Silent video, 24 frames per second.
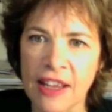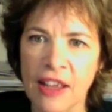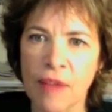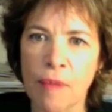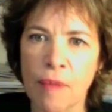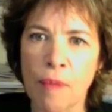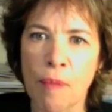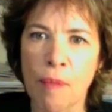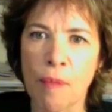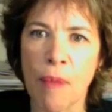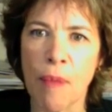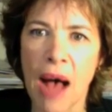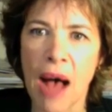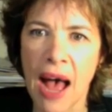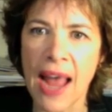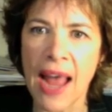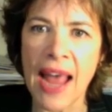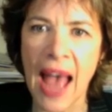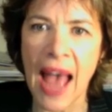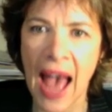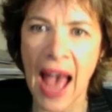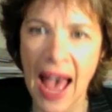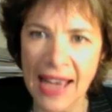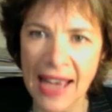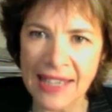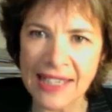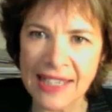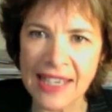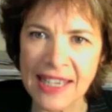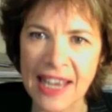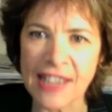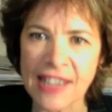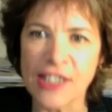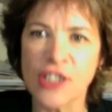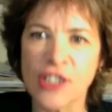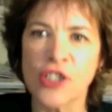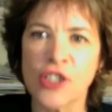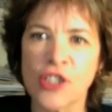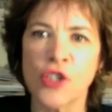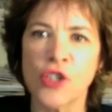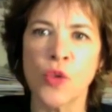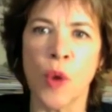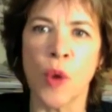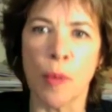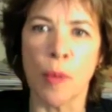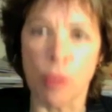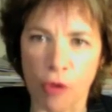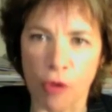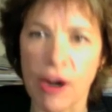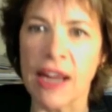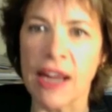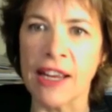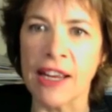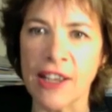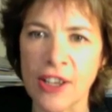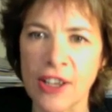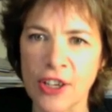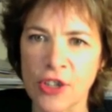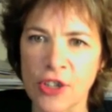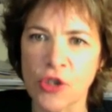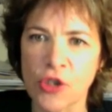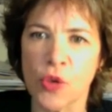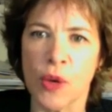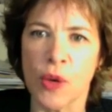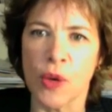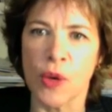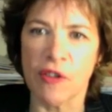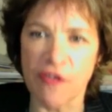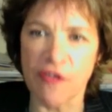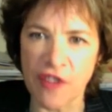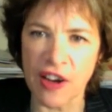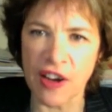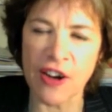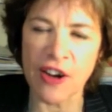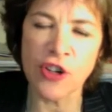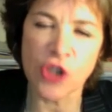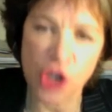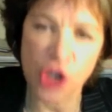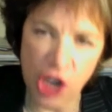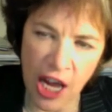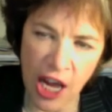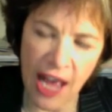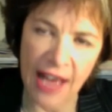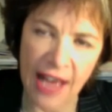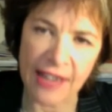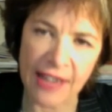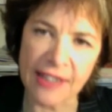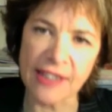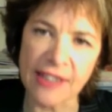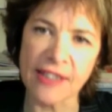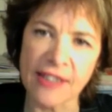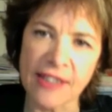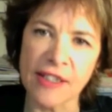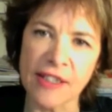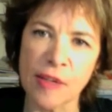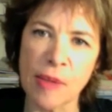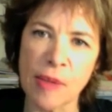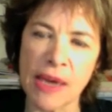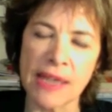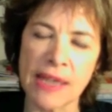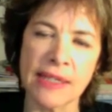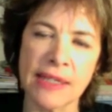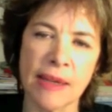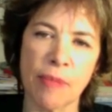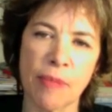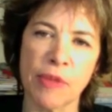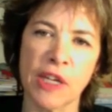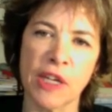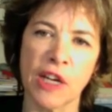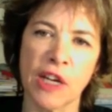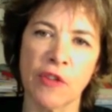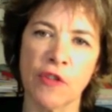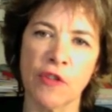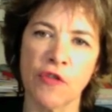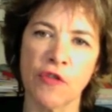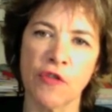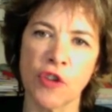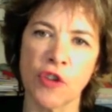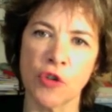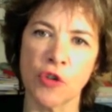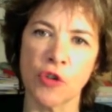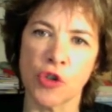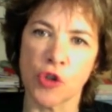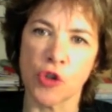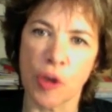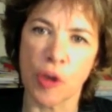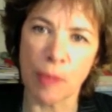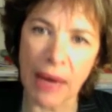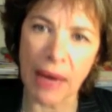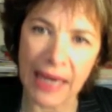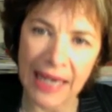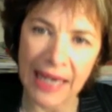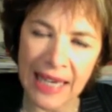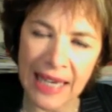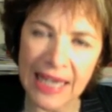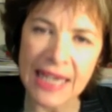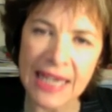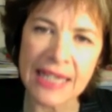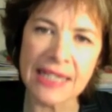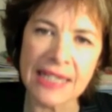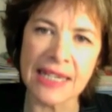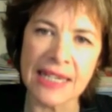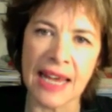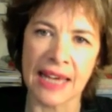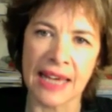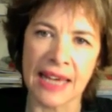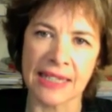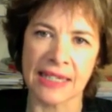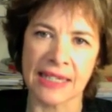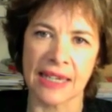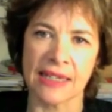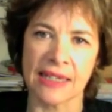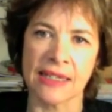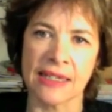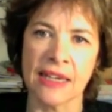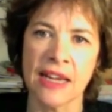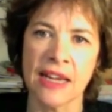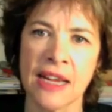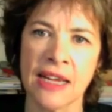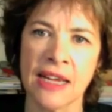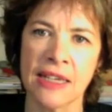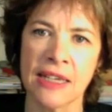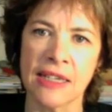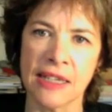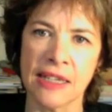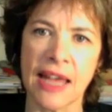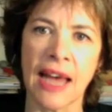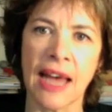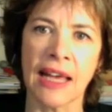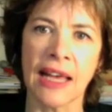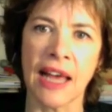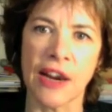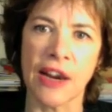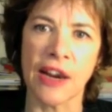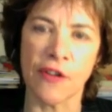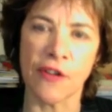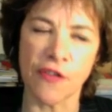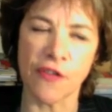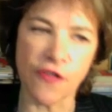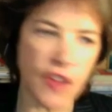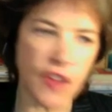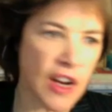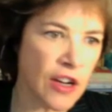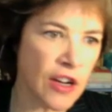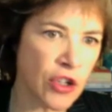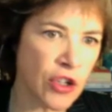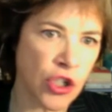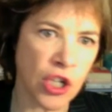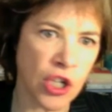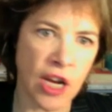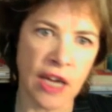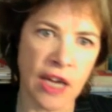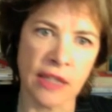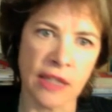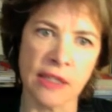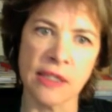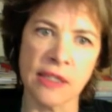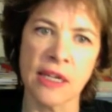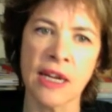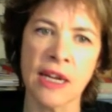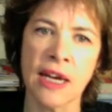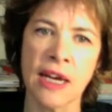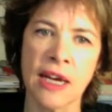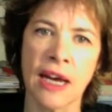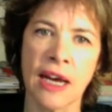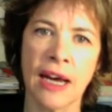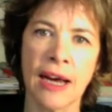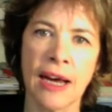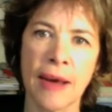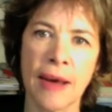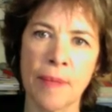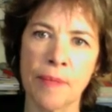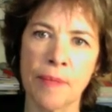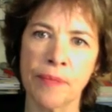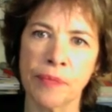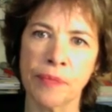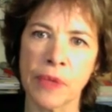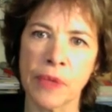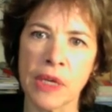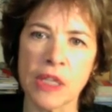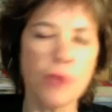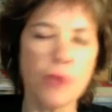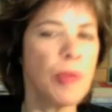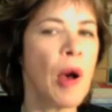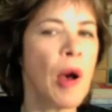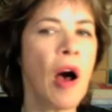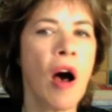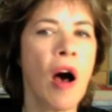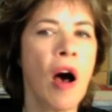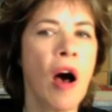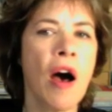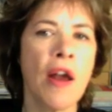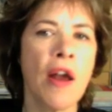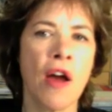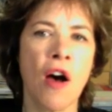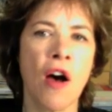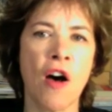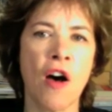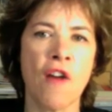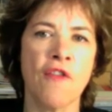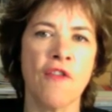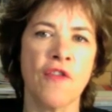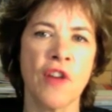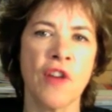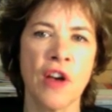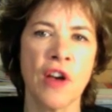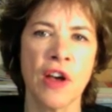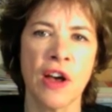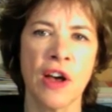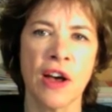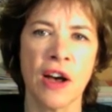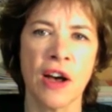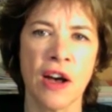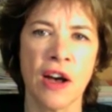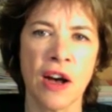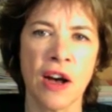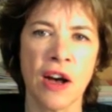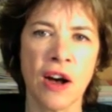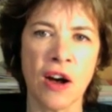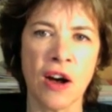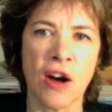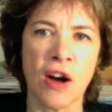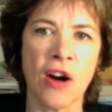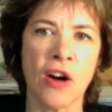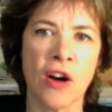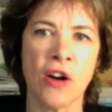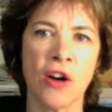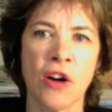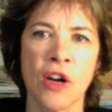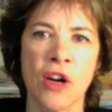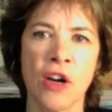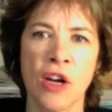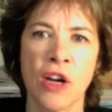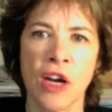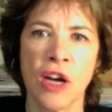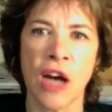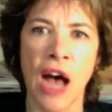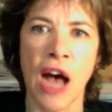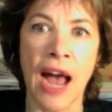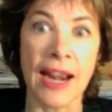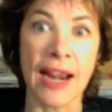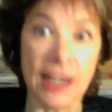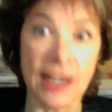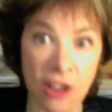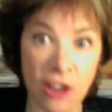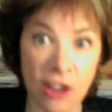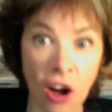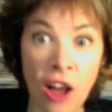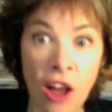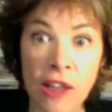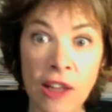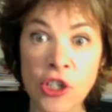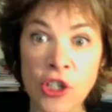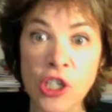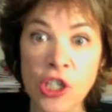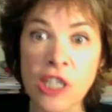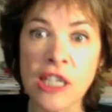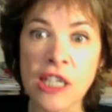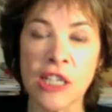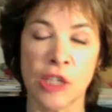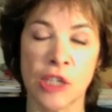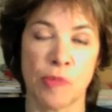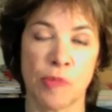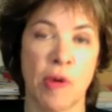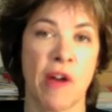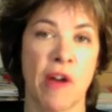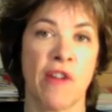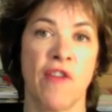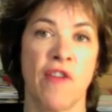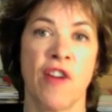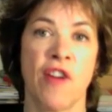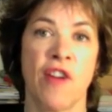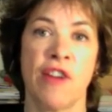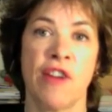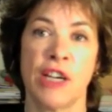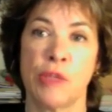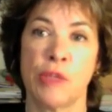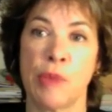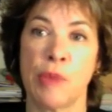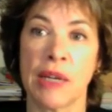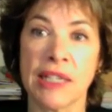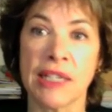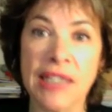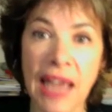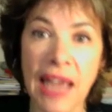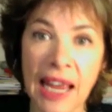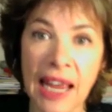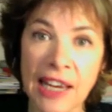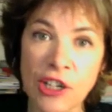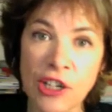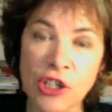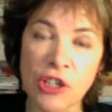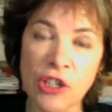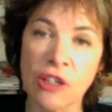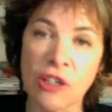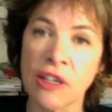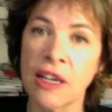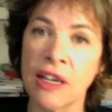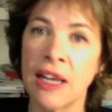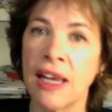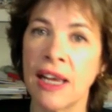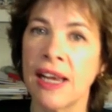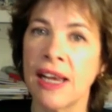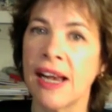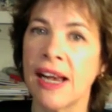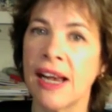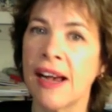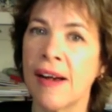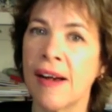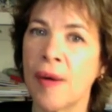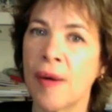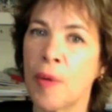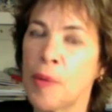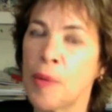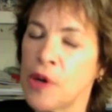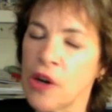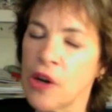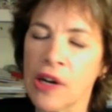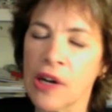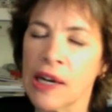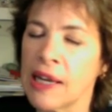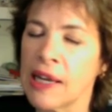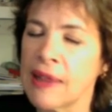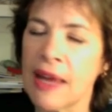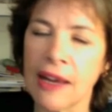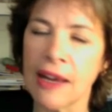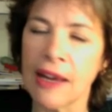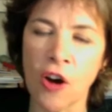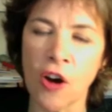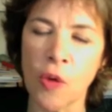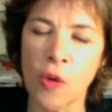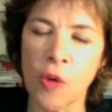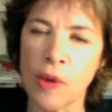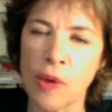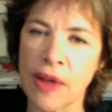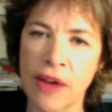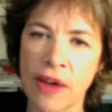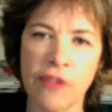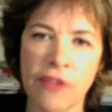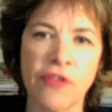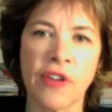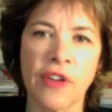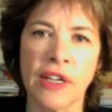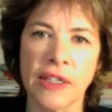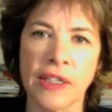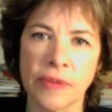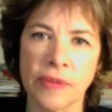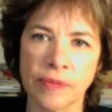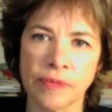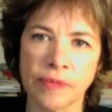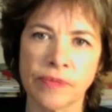My access to a break, to a fair chance to make something of a future, and my kids' access to that kind of fair chance um, is part of our ideology, it's part of our expectation. Uh, and we're not going to let that go without a fight.